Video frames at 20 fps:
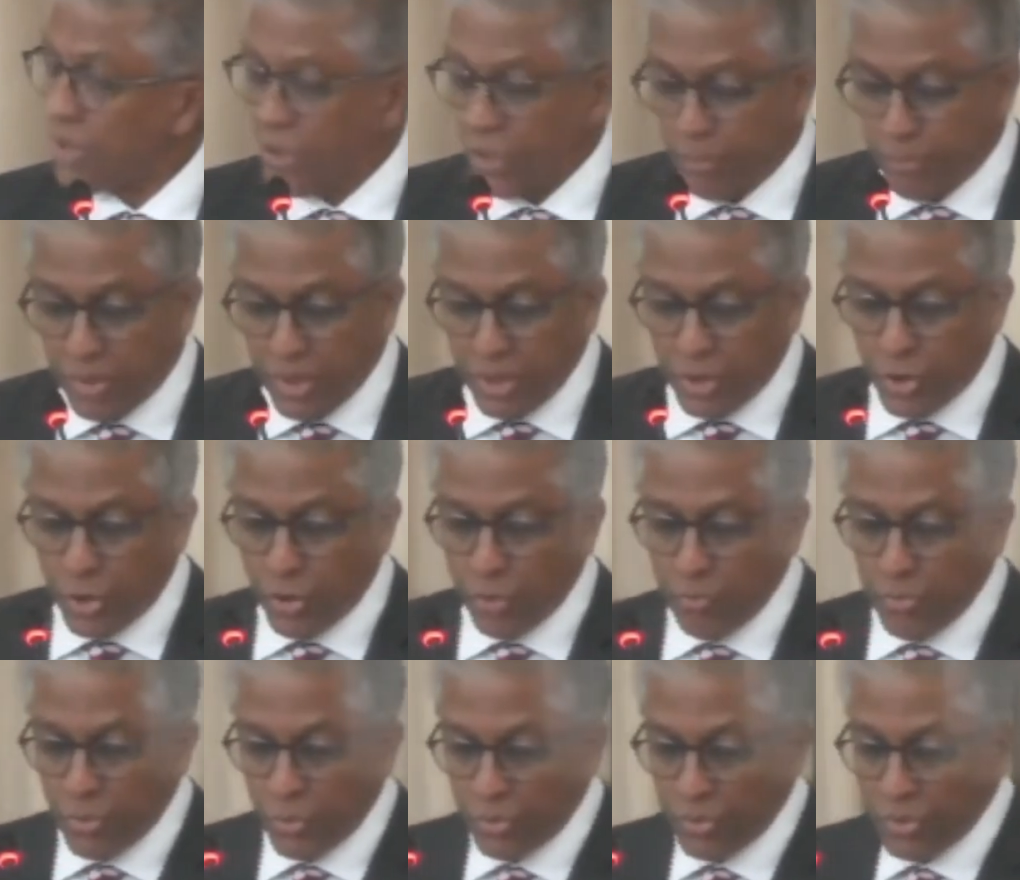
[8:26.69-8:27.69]
to pay
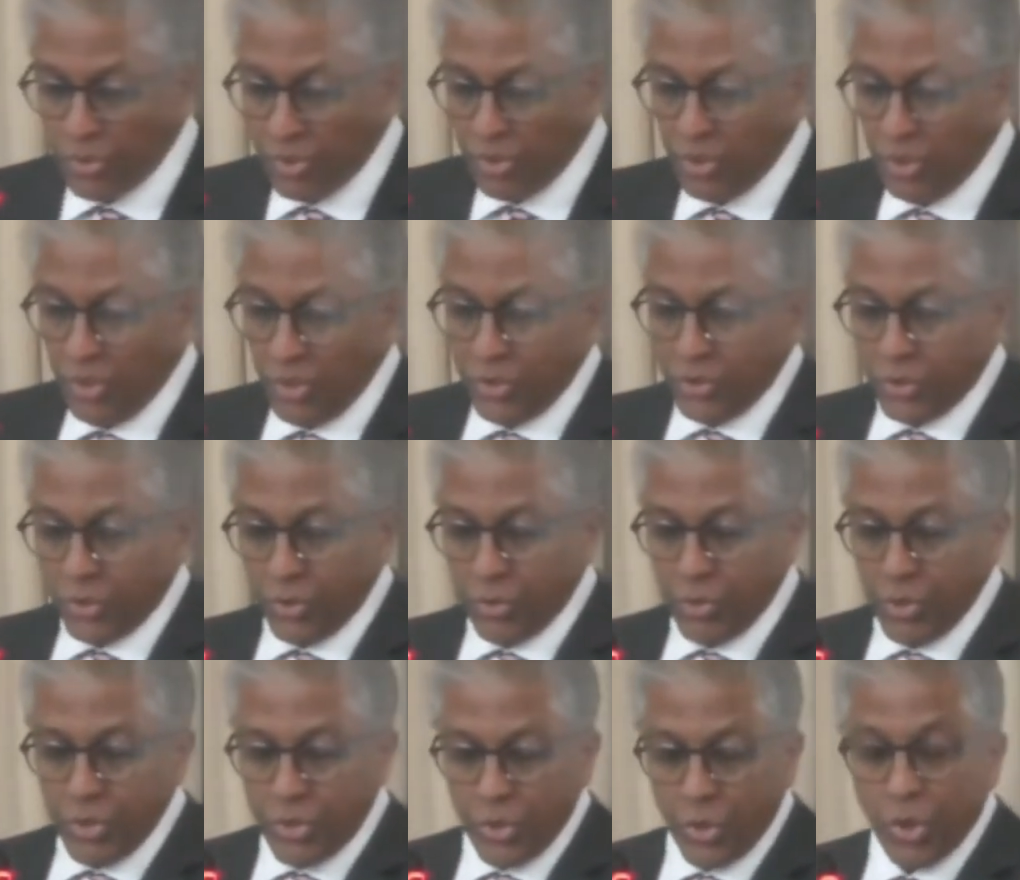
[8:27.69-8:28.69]
tribute to the
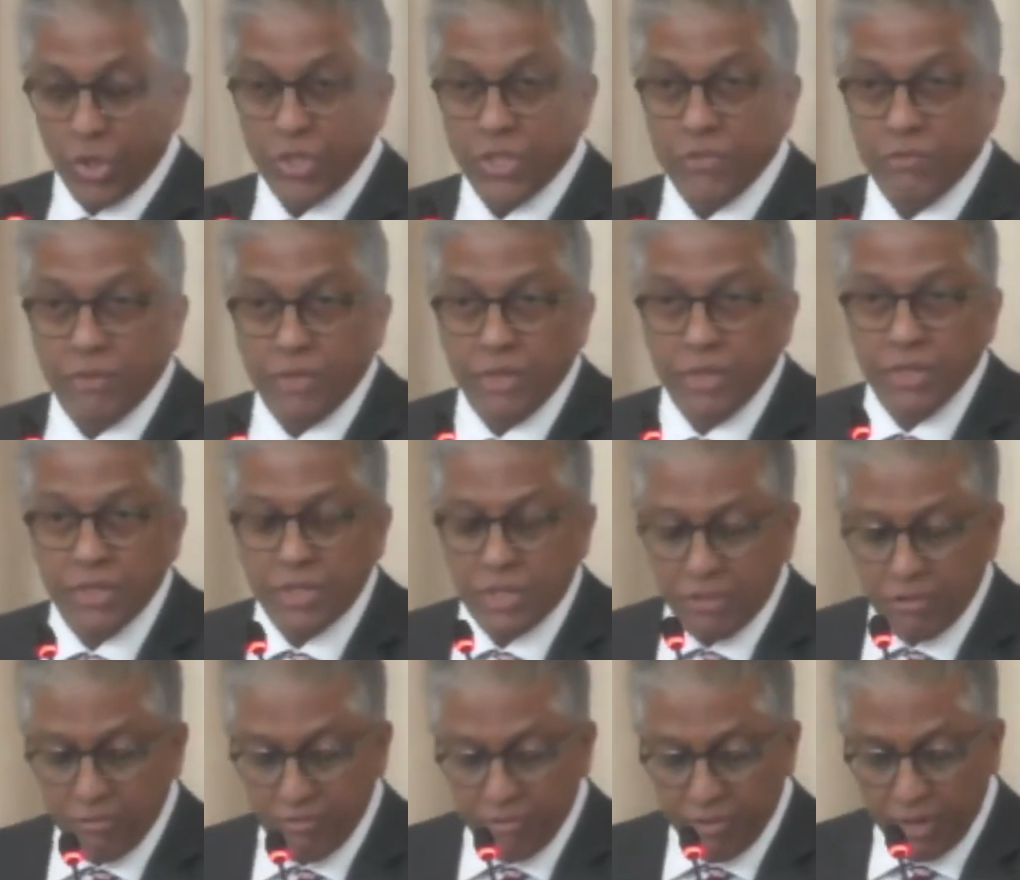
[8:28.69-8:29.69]
resourcefulness
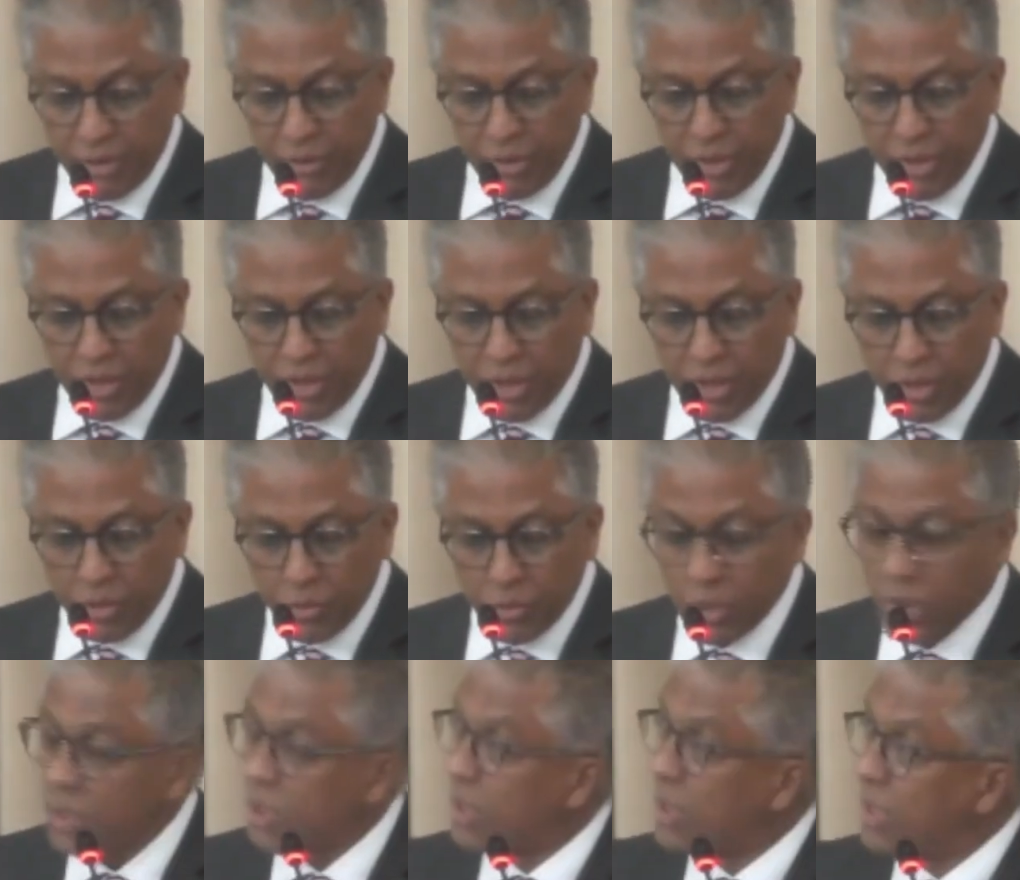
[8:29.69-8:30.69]
and very hard
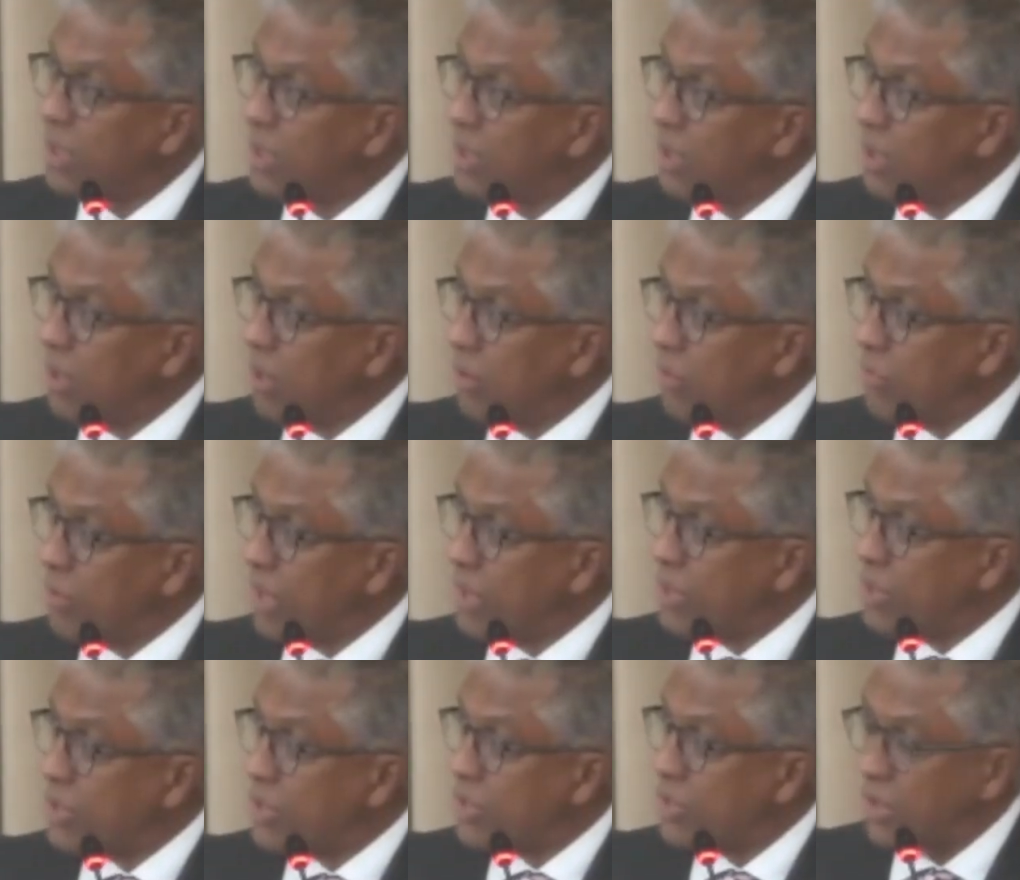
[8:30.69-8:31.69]
work of
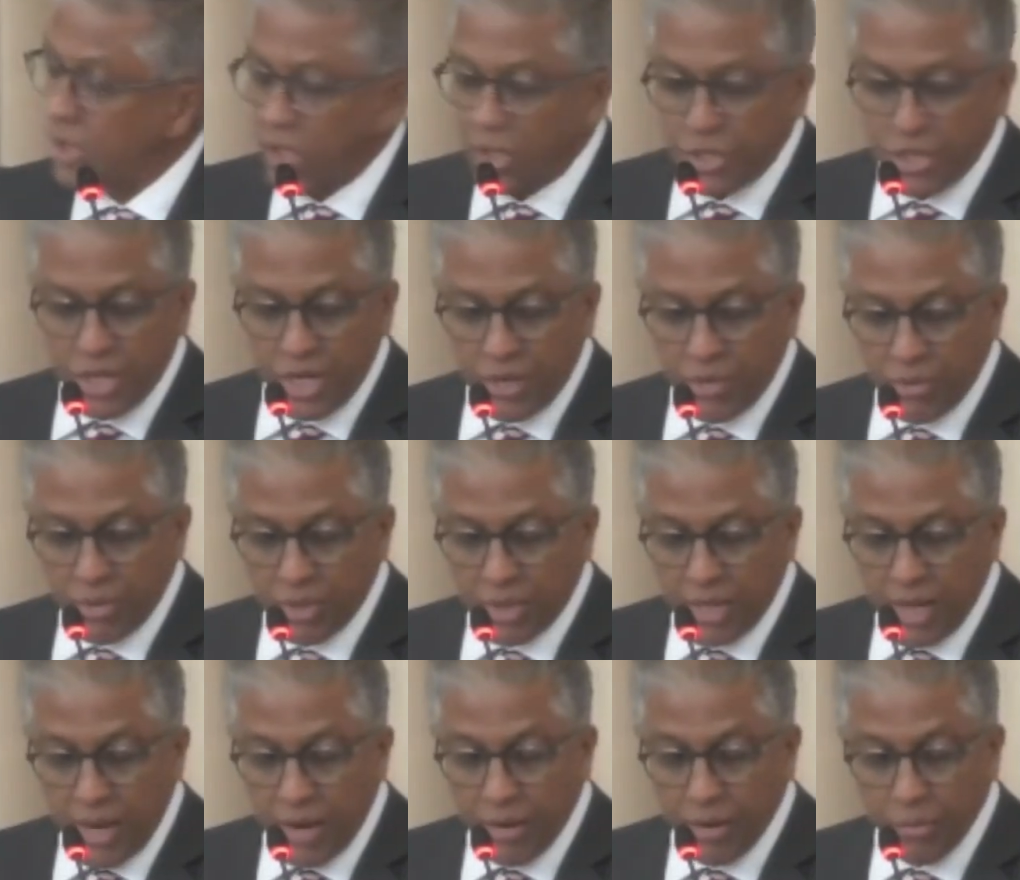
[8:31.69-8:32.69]
Registrar General
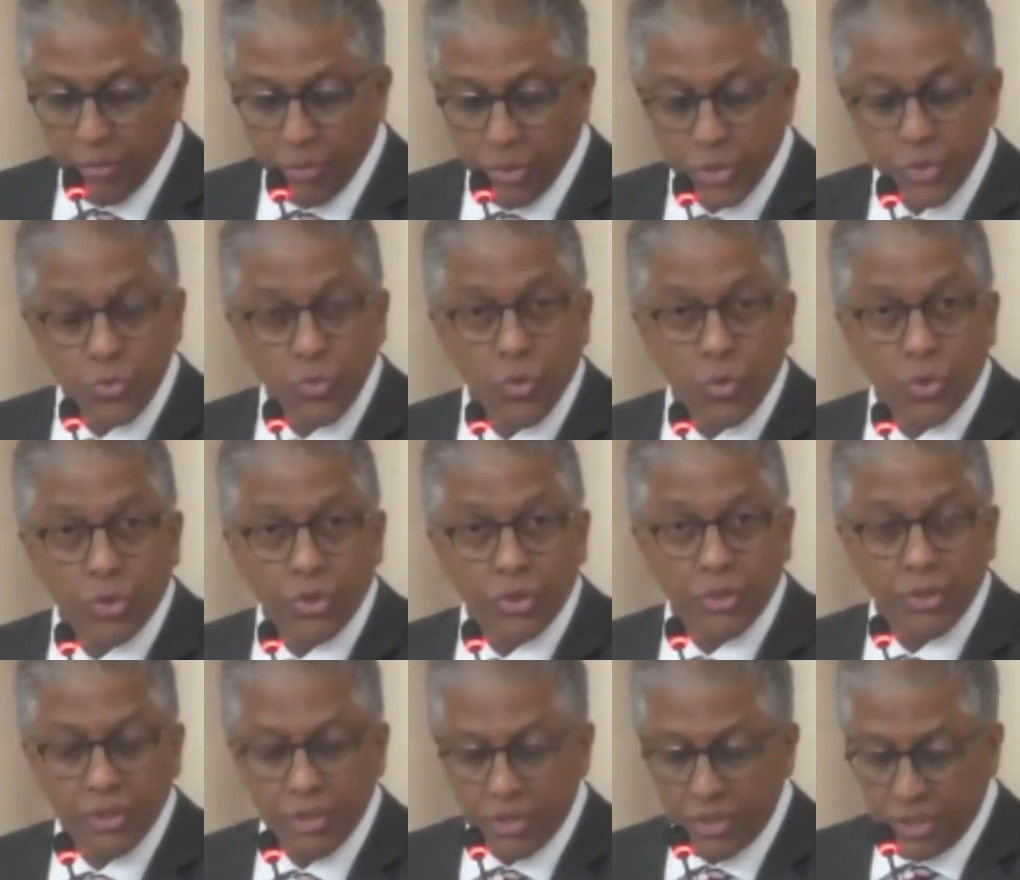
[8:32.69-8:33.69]
Karen
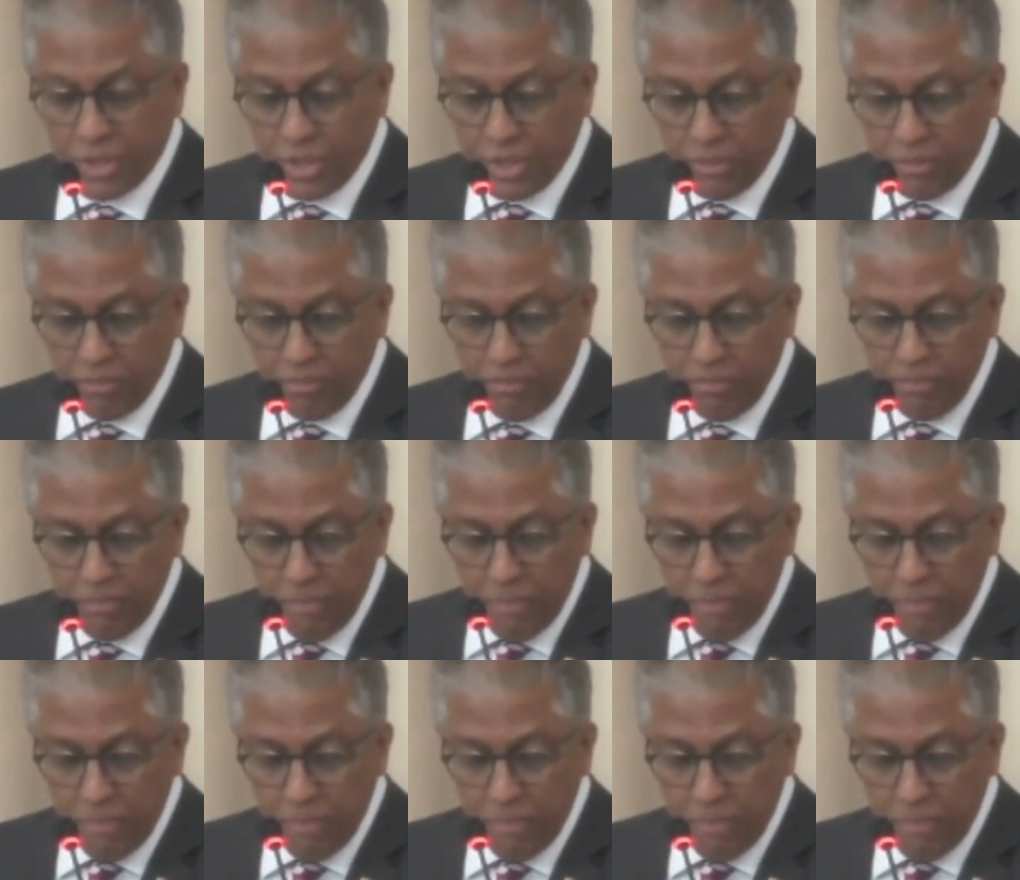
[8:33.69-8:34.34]
Bridgewater and her team,